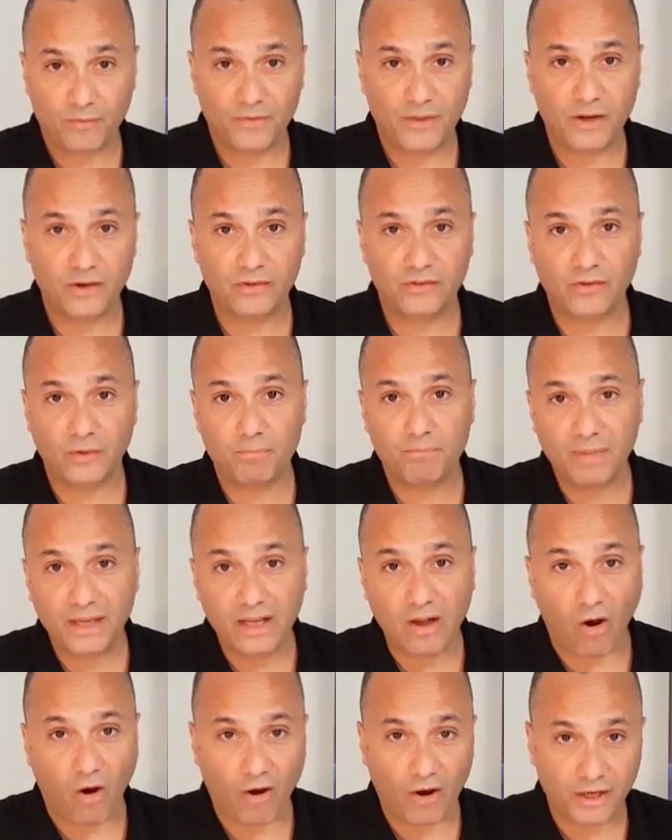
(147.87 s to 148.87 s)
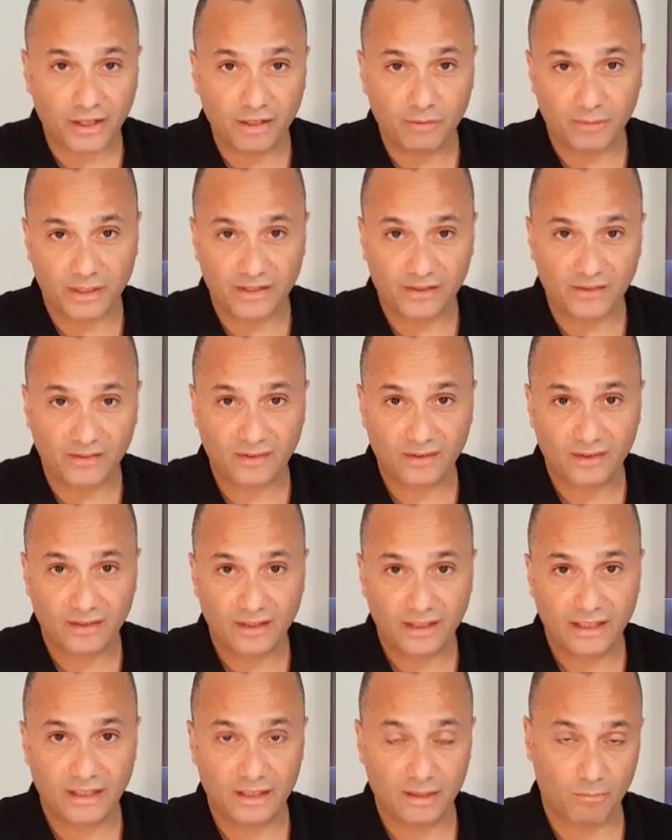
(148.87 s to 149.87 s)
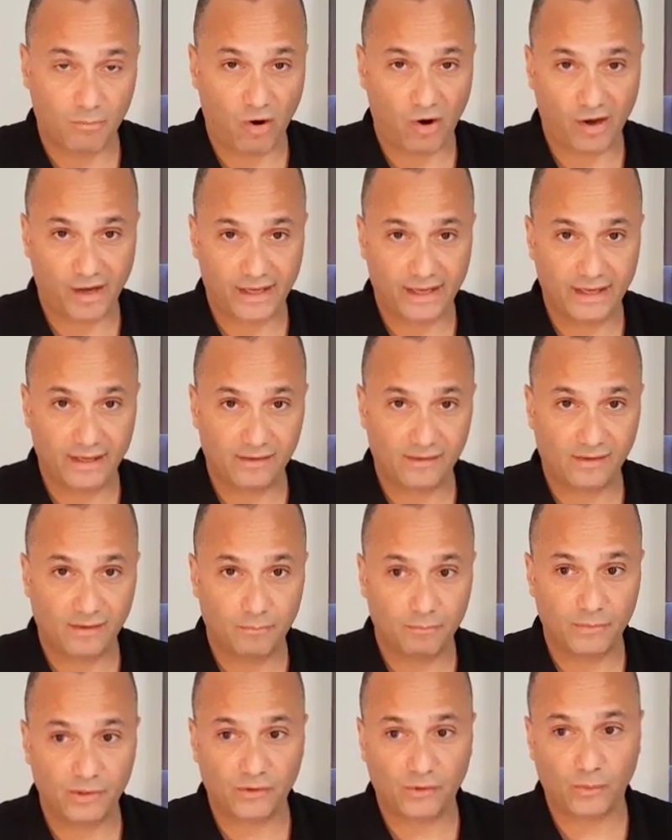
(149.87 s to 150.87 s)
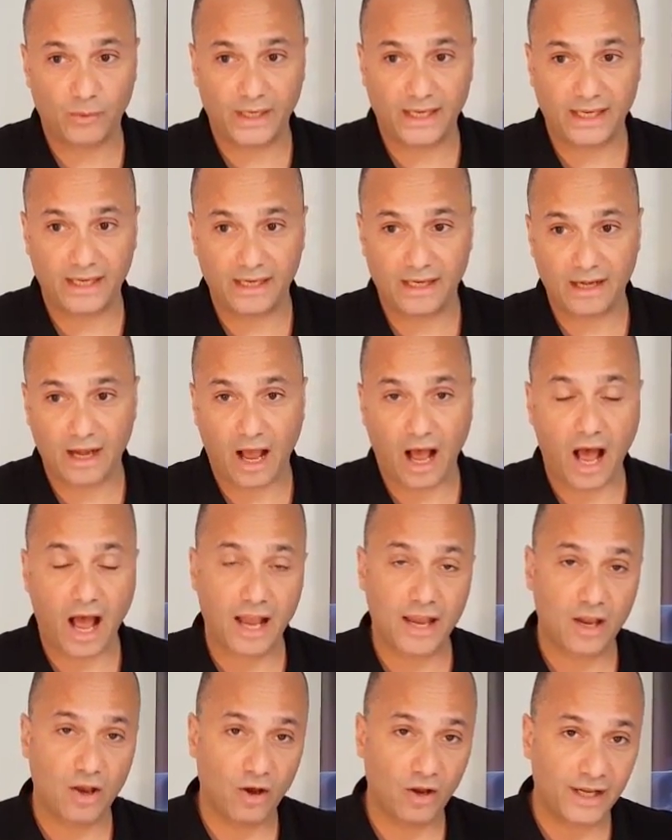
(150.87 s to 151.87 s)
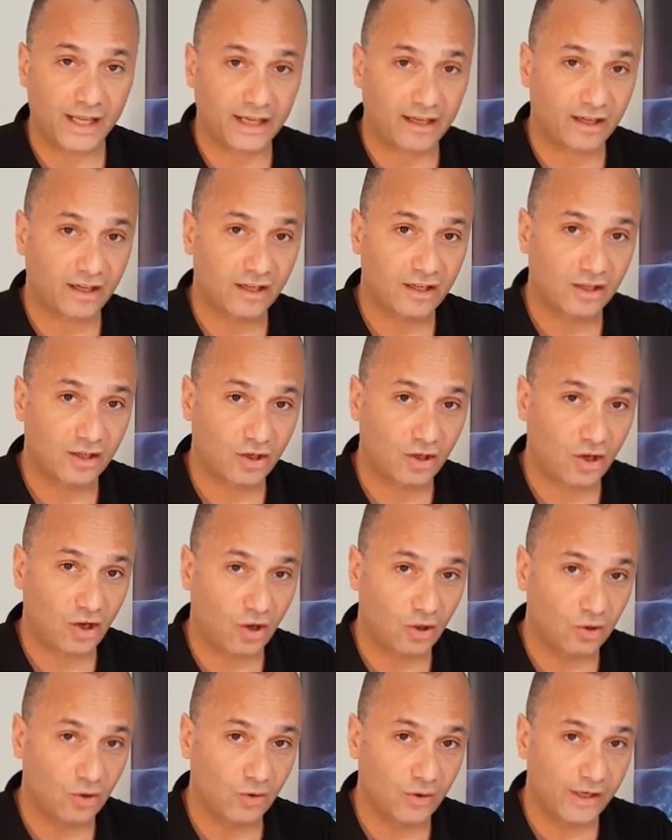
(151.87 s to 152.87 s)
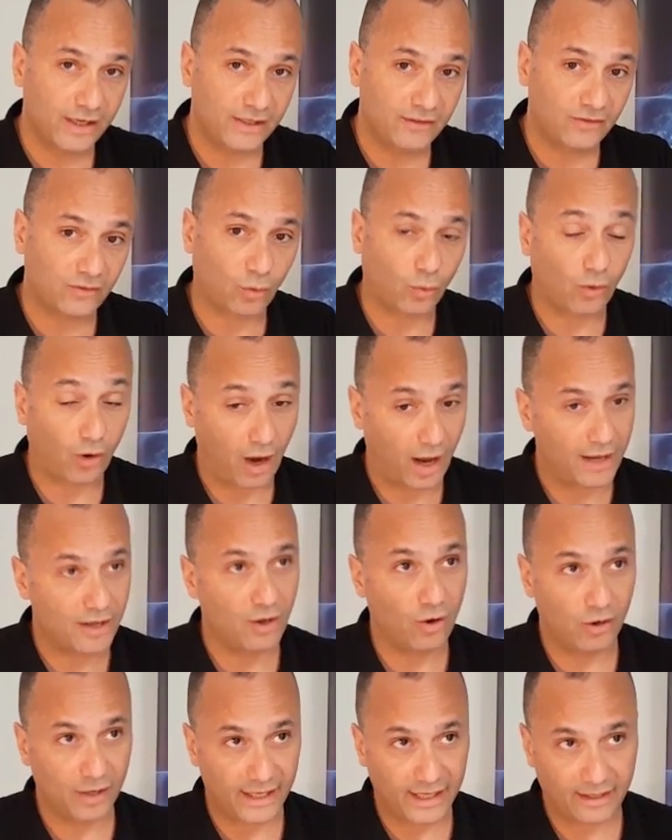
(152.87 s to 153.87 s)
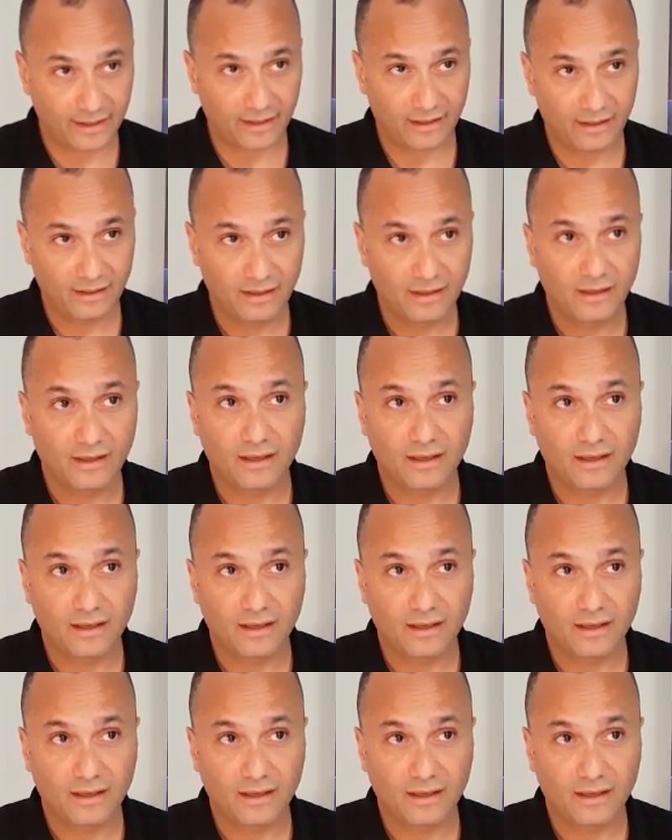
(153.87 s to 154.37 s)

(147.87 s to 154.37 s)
There's a big argument in the market between ionic colloids or ionic